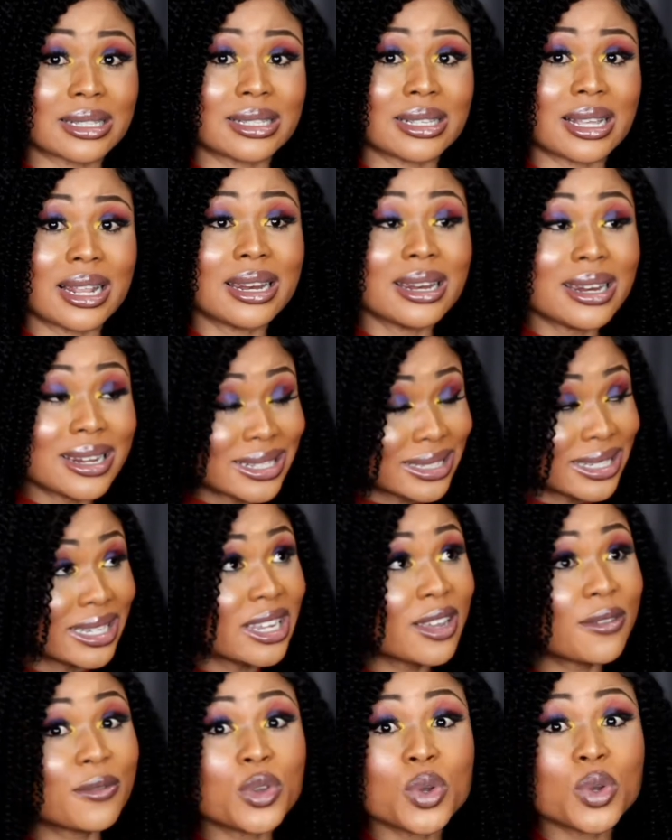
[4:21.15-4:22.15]
Listen,
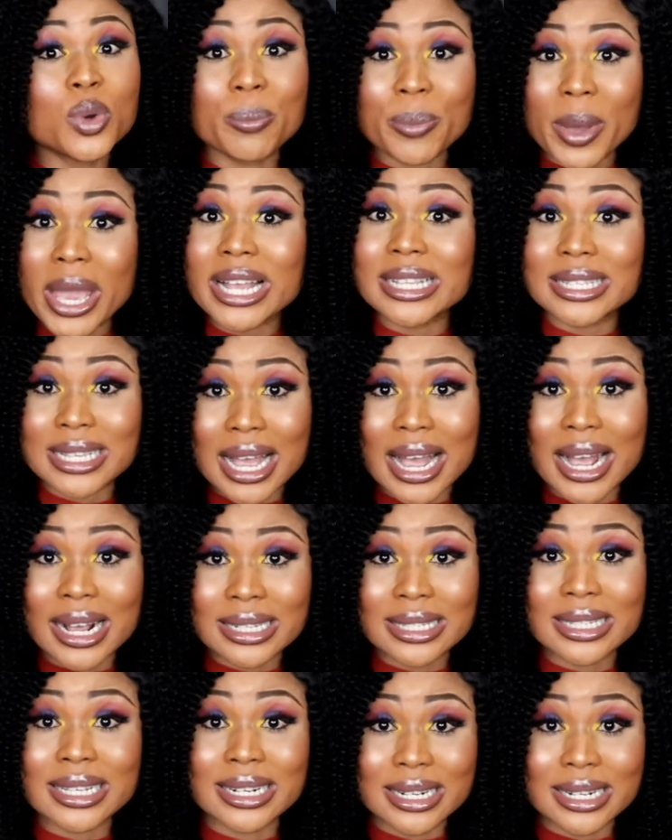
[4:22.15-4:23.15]
if you pay tax
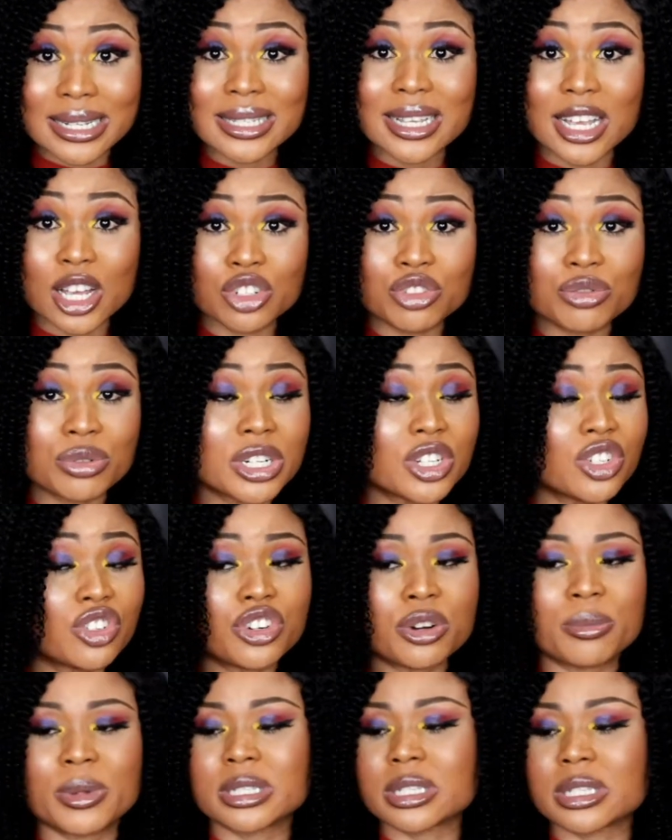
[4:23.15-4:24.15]
in this country, the
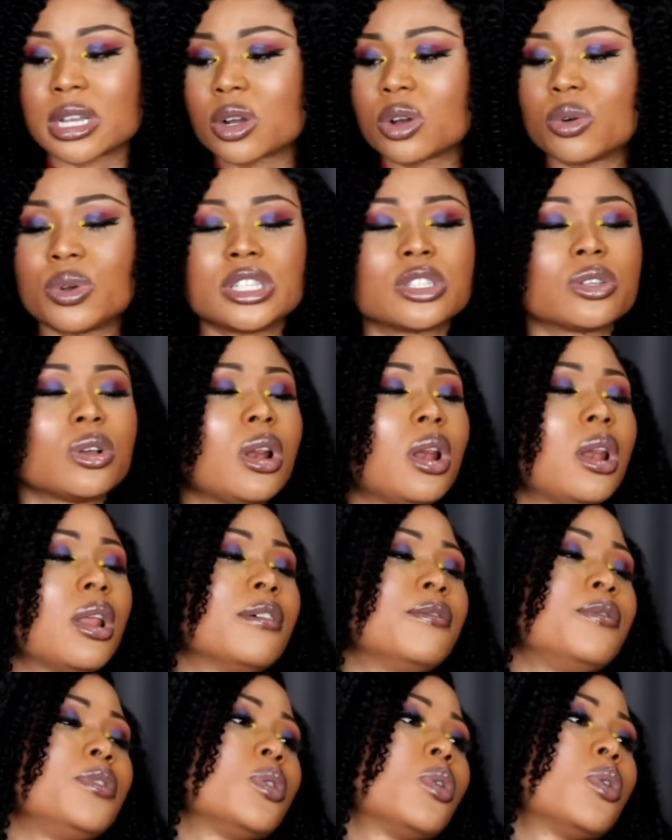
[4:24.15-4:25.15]
Germans are going to
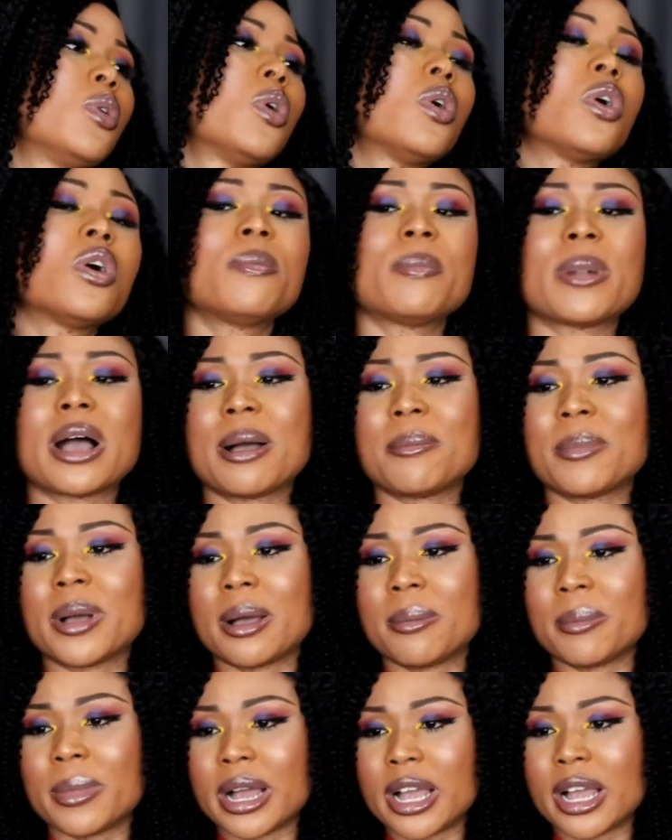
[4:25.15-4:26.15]
love you. Oh
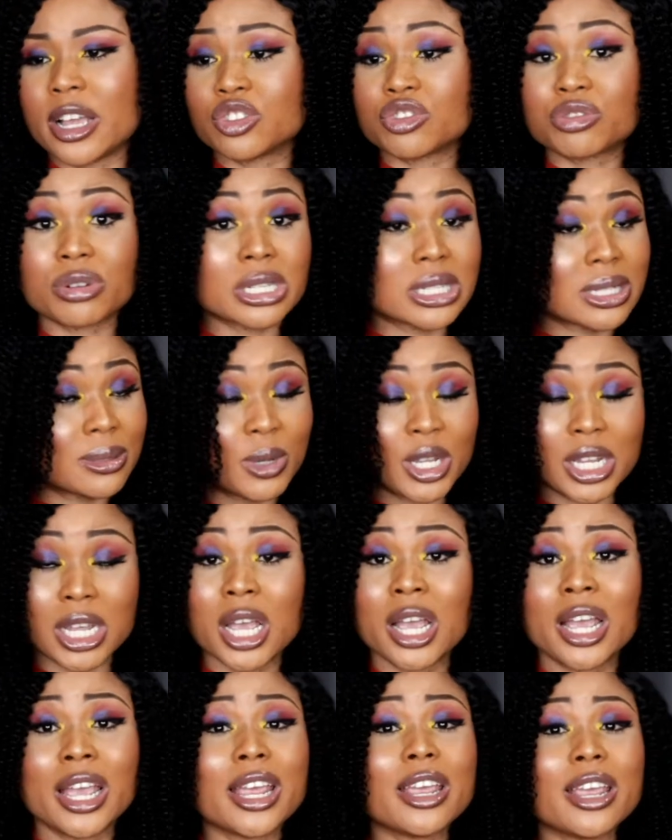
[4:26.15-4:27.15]
my. Trust me,
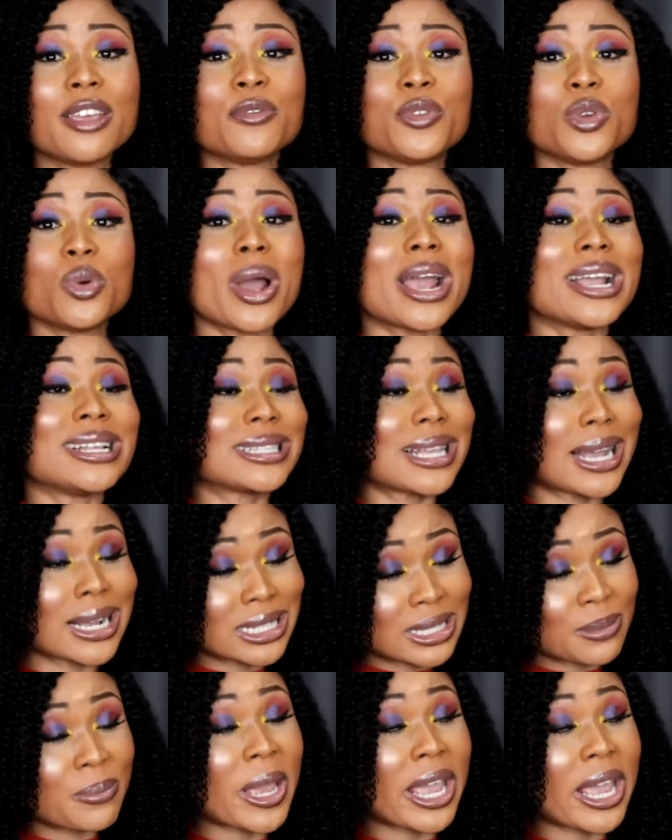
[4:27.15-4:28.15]
if you are a
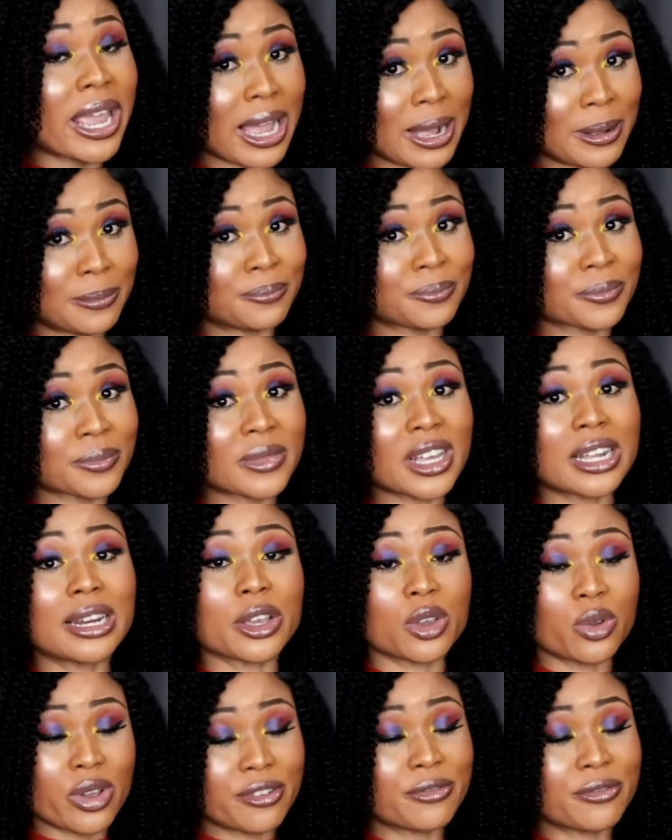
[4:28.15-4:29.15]
taxpayer, like
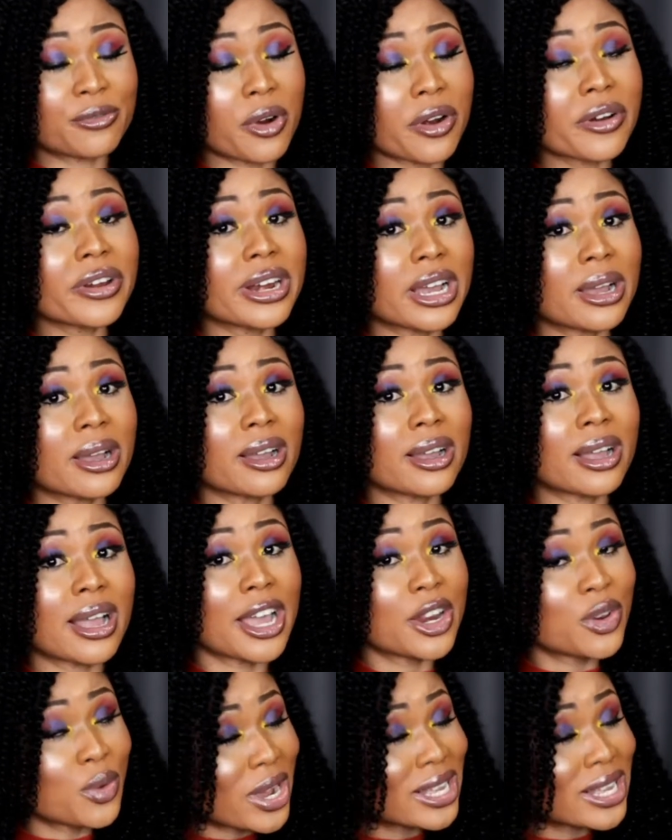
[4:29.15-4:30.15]
you're a foreigner
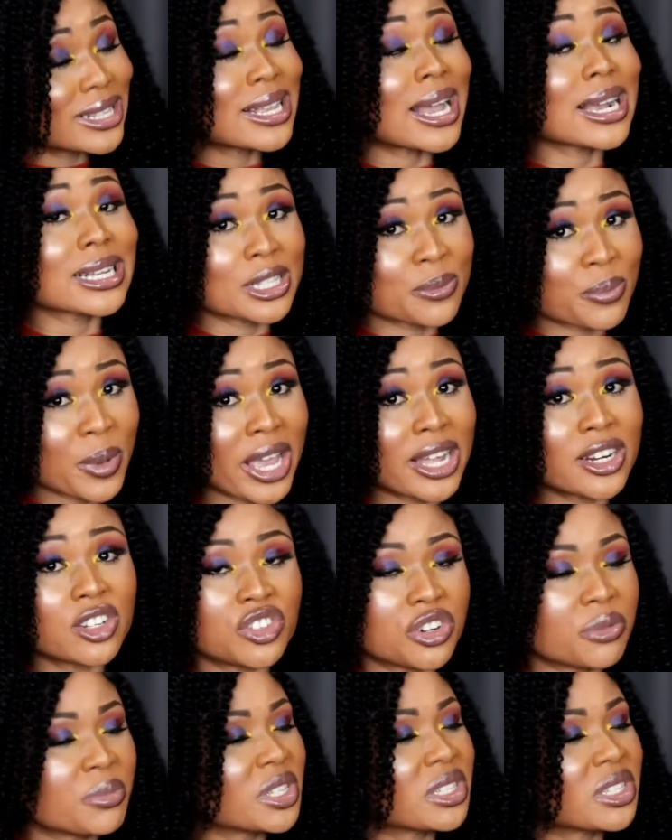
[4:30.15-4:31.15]
and you're a taxpayer, the
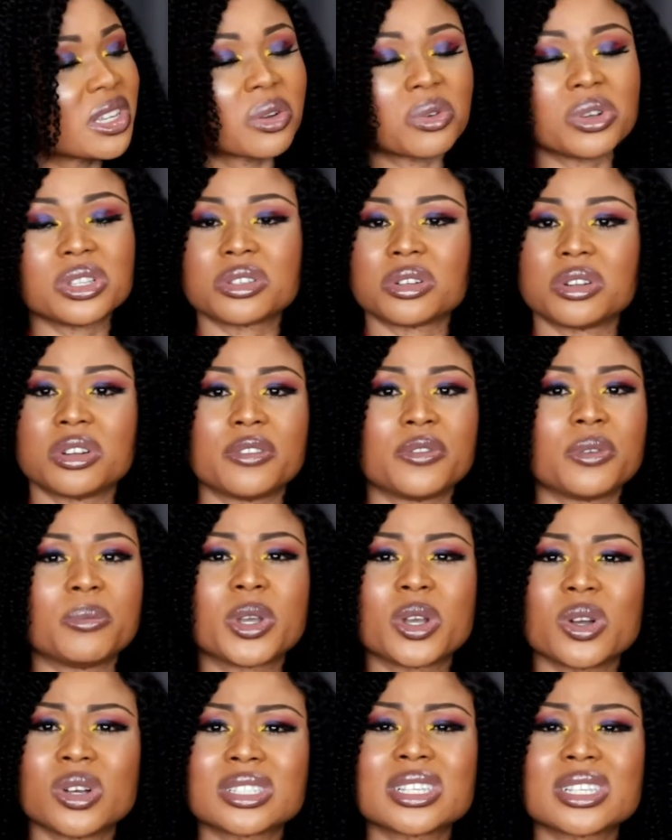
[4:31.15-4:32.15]
Germans are going to love you,
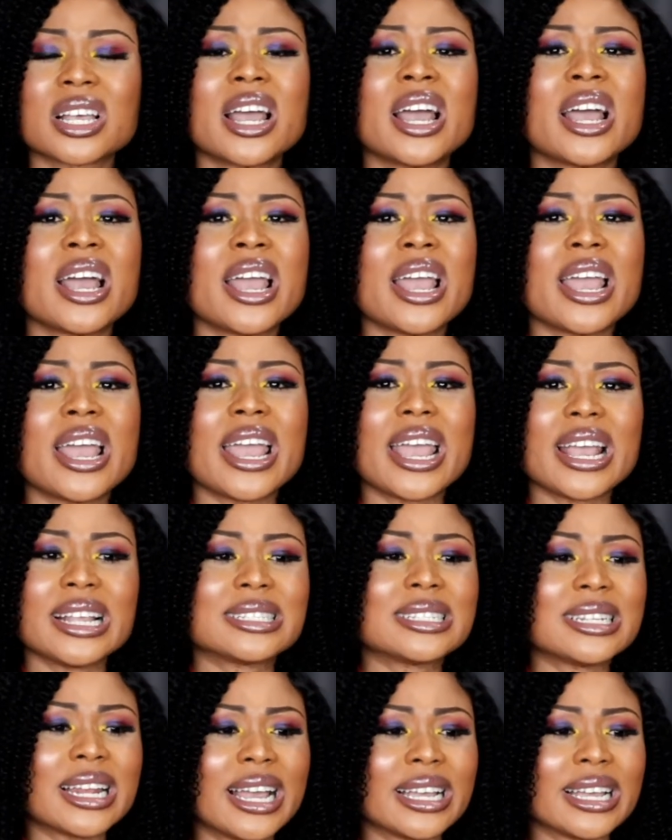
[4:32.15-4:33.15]
because it's
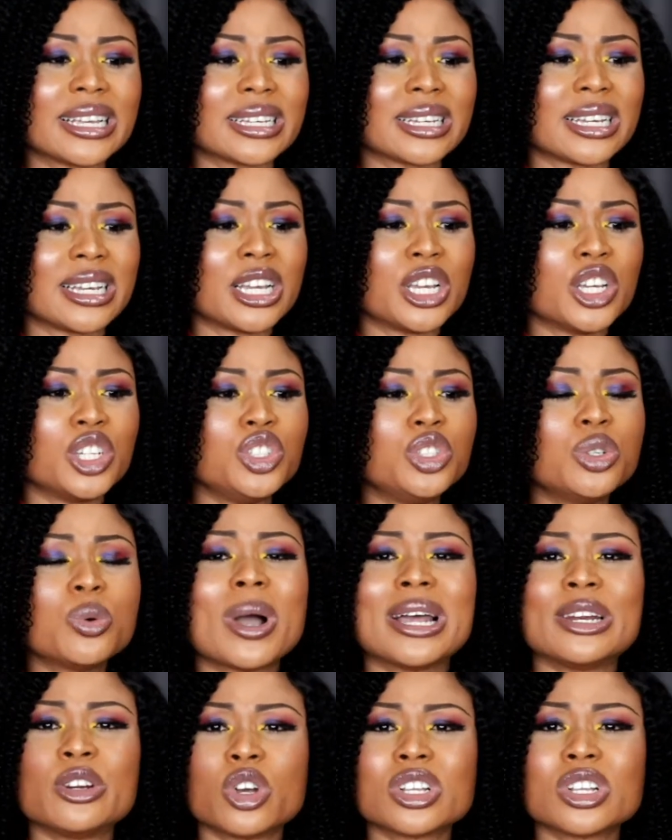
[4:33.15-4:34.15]
like you are
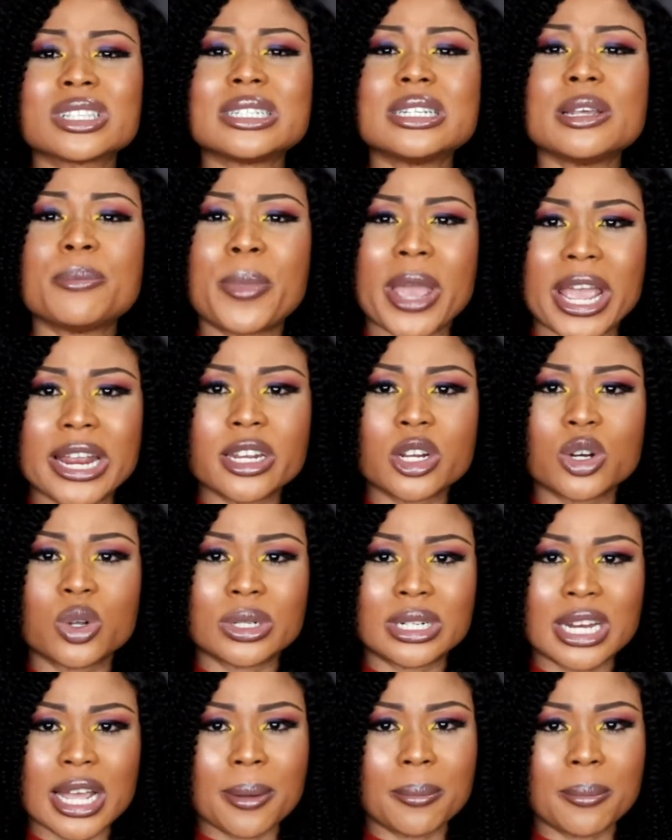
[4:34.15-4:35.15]
not depending on
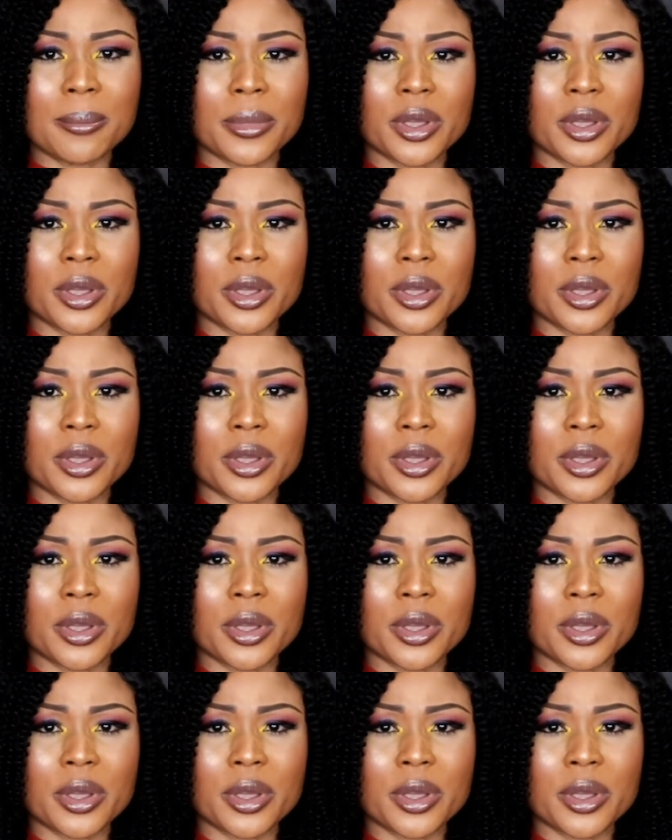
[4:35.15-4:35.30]
them.